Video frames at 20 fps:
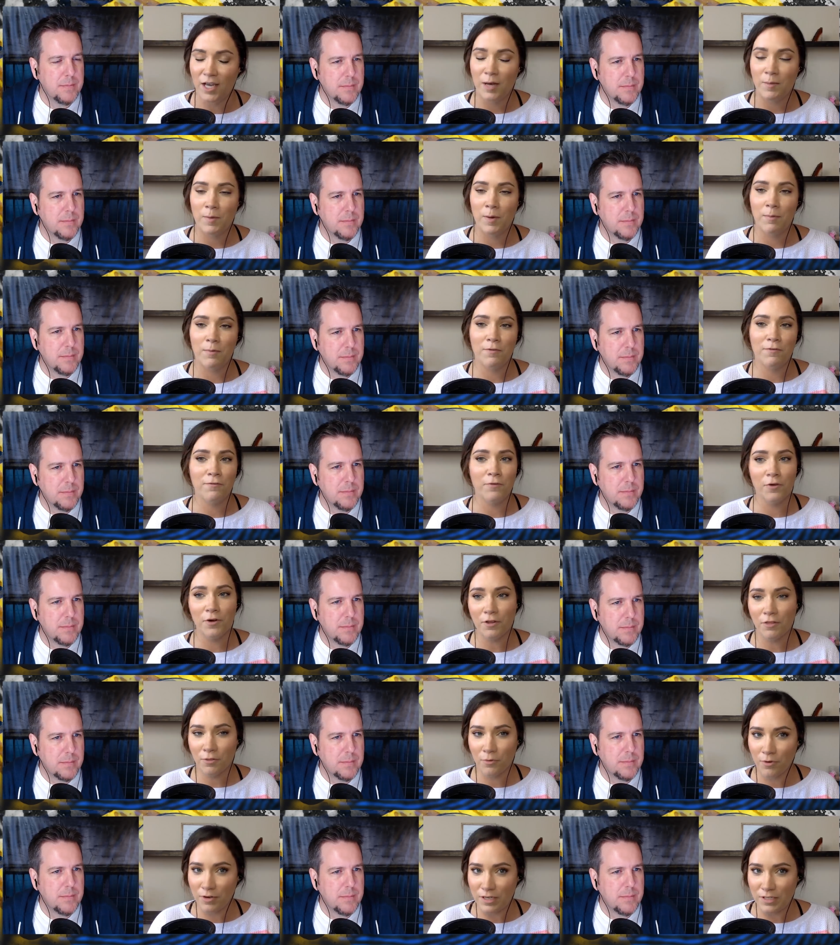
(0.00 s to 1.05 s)
Speaker 1: before
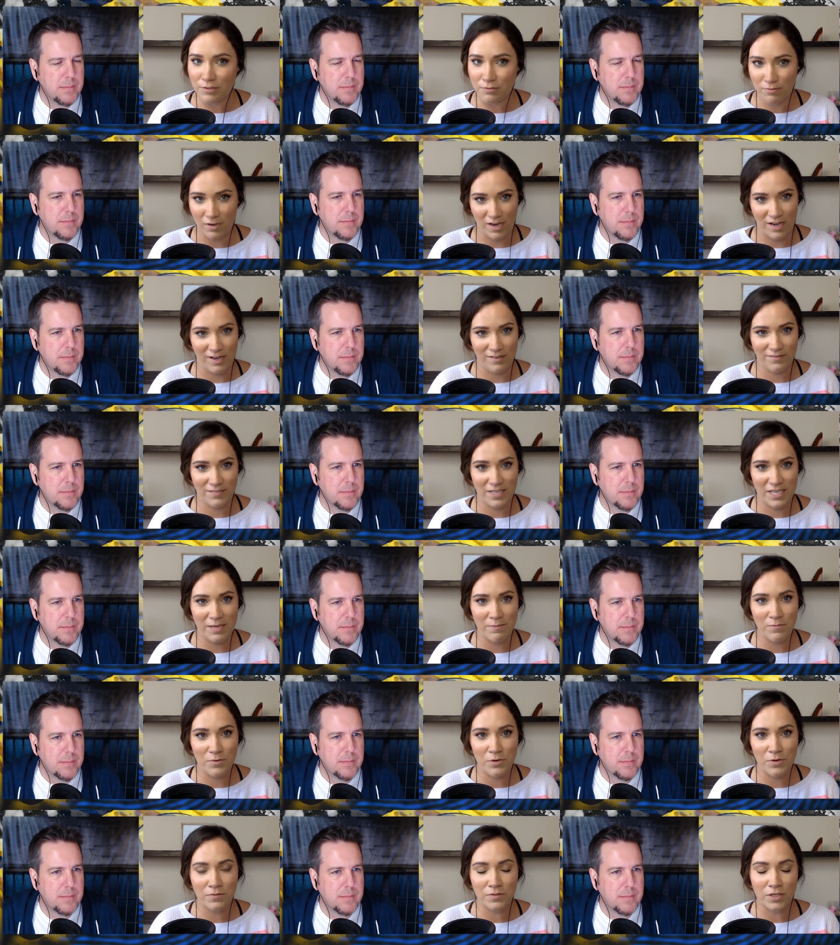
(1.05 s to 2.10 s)
authorities arrived, he moved
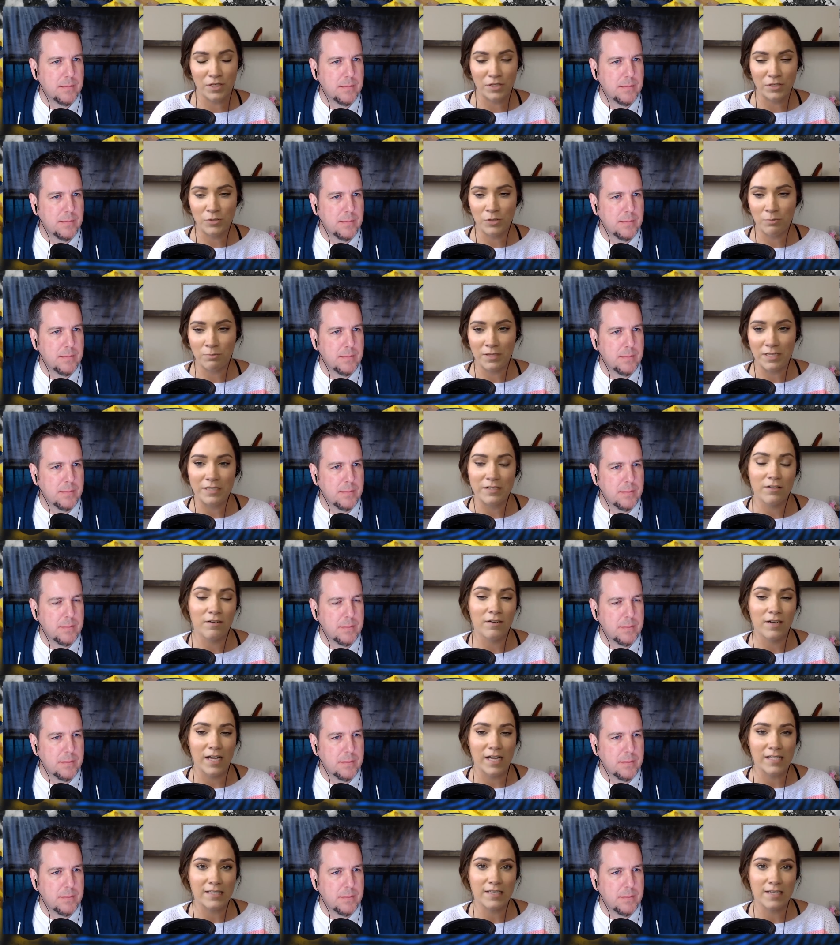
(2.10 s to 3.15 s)
on to a place called
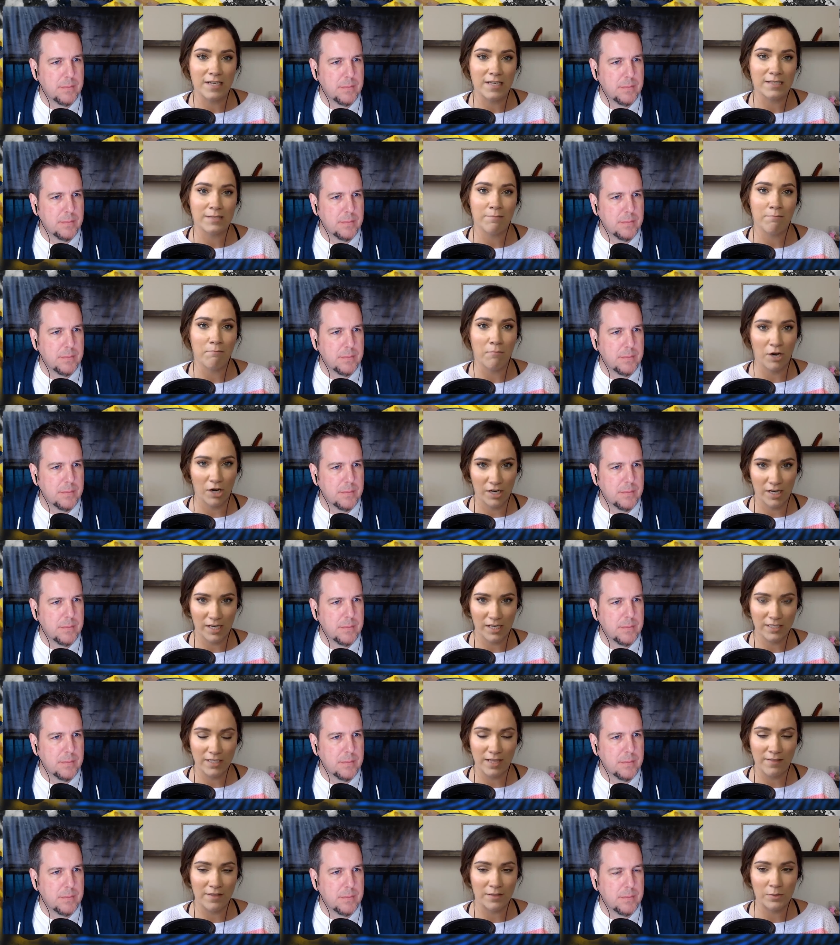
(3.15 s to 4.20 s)
SNS Market, and this
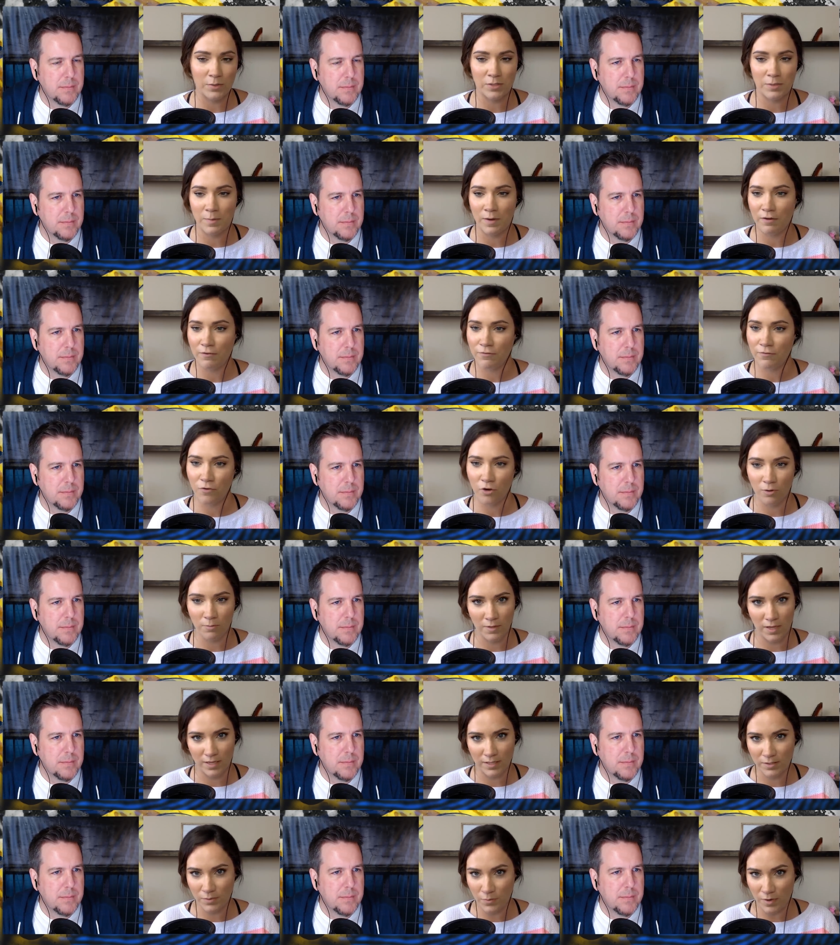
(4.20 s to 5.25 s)
was about four blocks
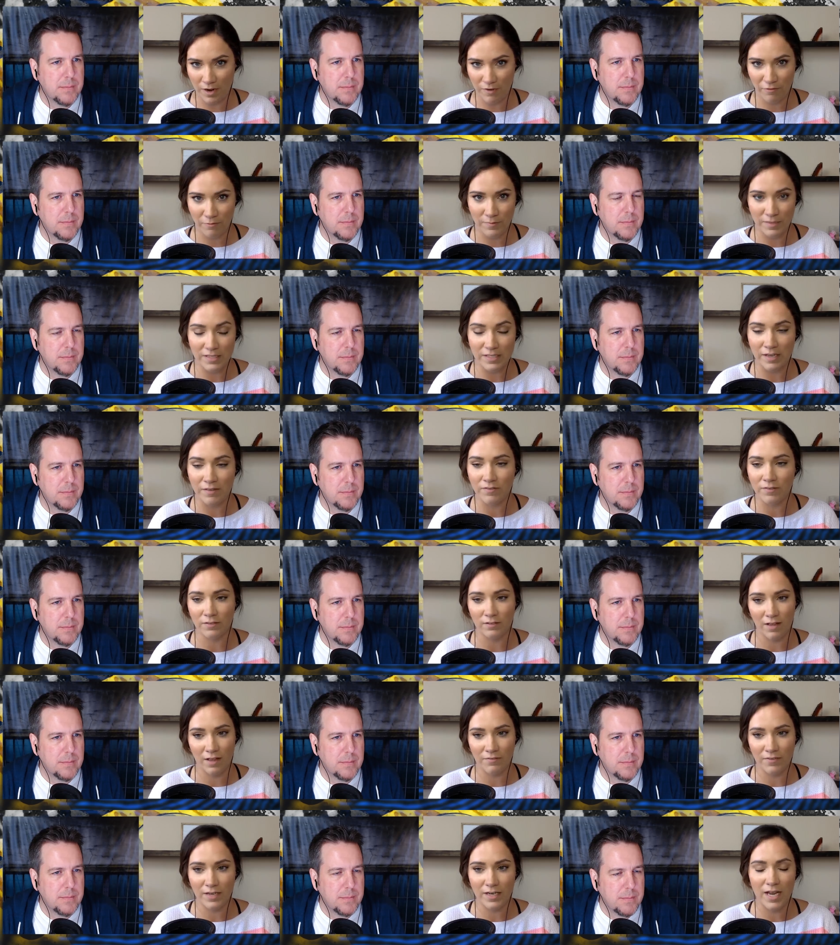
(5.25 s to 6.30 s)
away from the 7-Eleven.
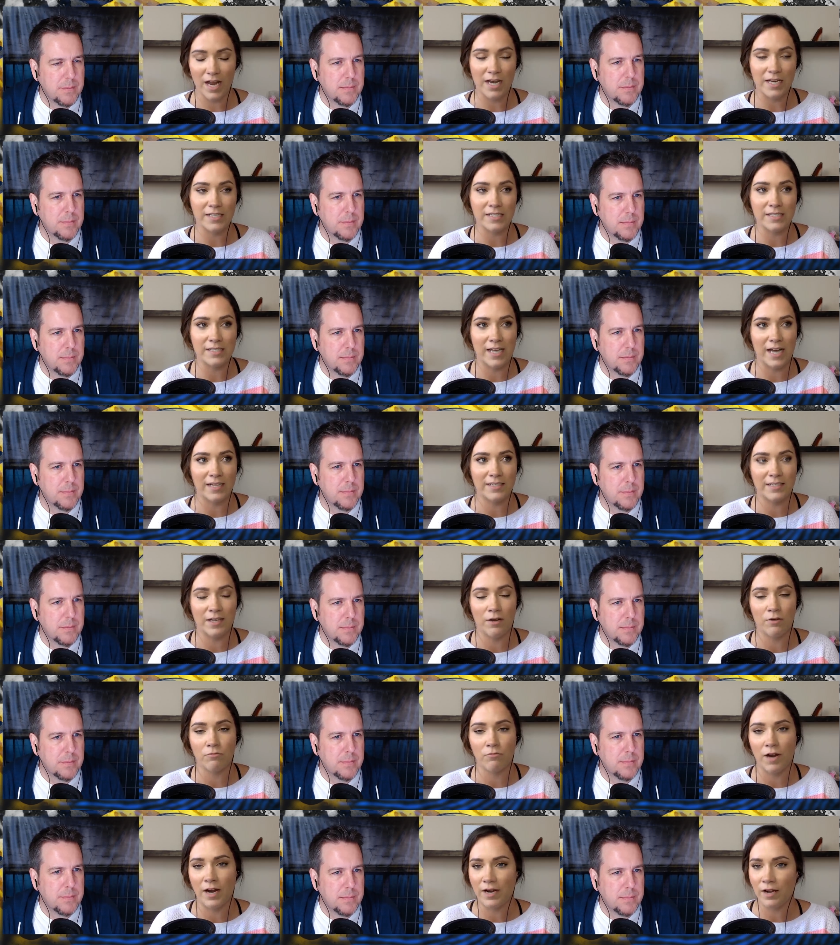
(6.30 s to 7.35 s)
And he sat down right
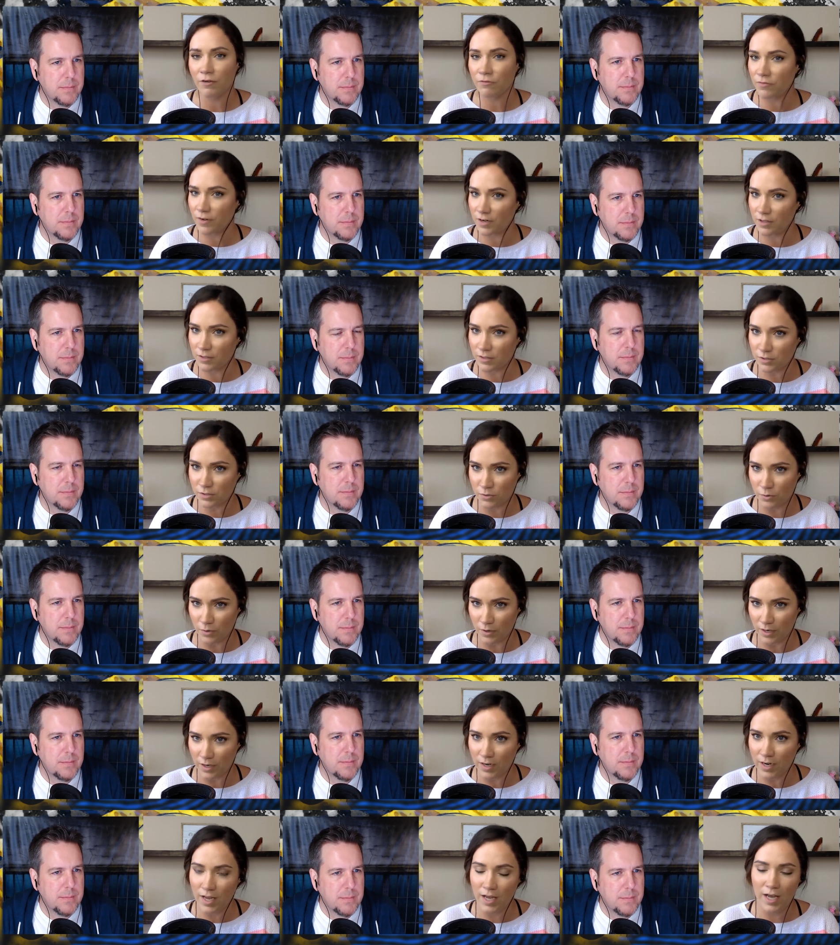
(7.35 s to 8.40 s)
out front of the store
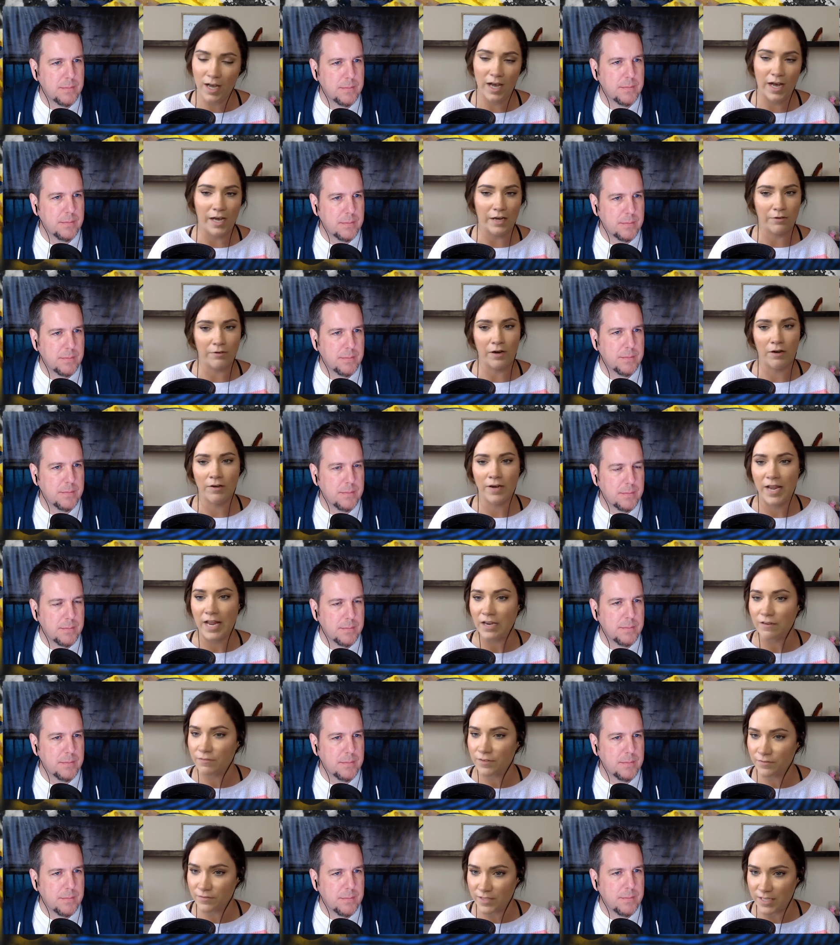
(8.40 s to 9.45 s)
at around
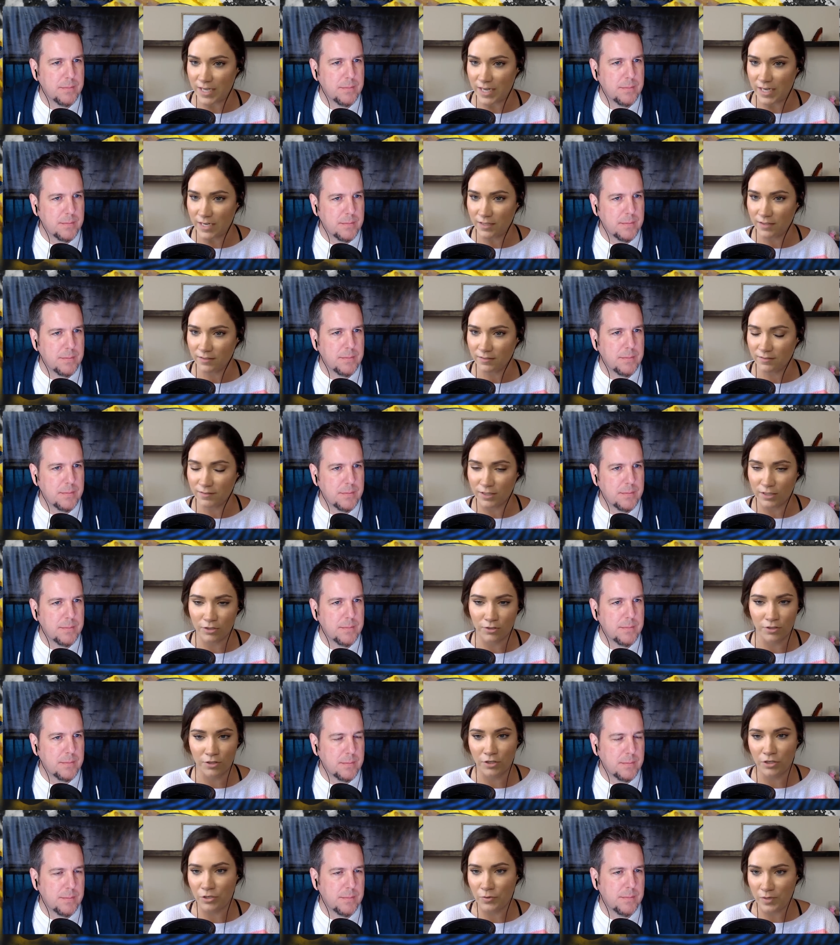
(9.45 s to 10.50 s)
8:15. The clerk knew
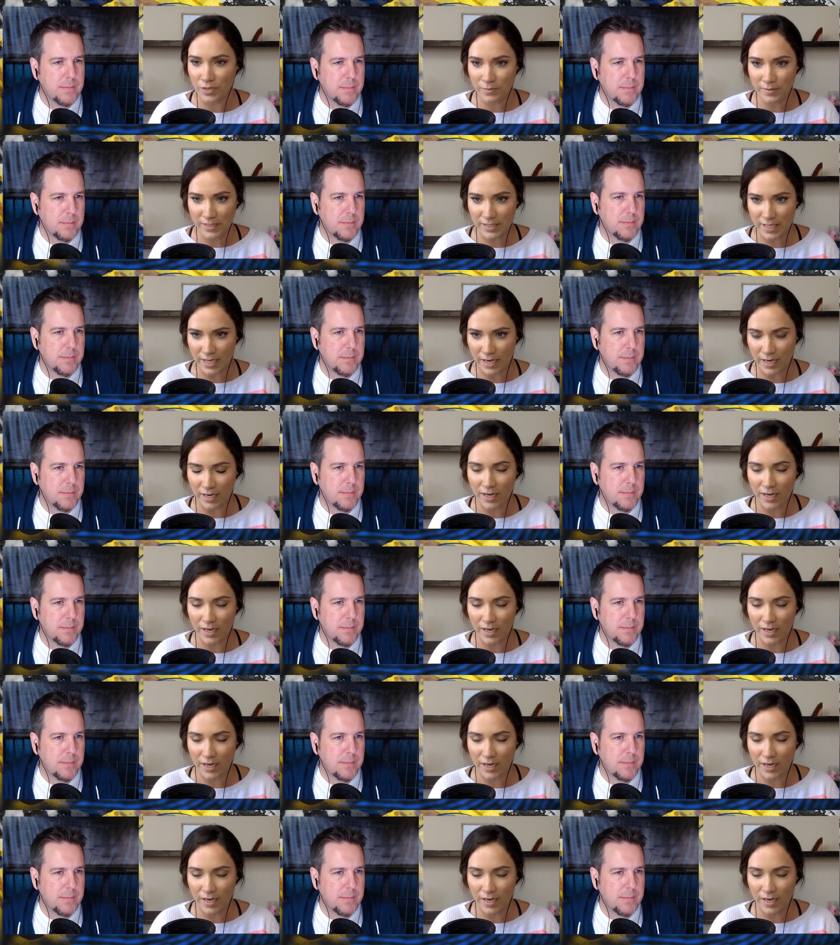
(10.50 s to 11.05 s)
he was there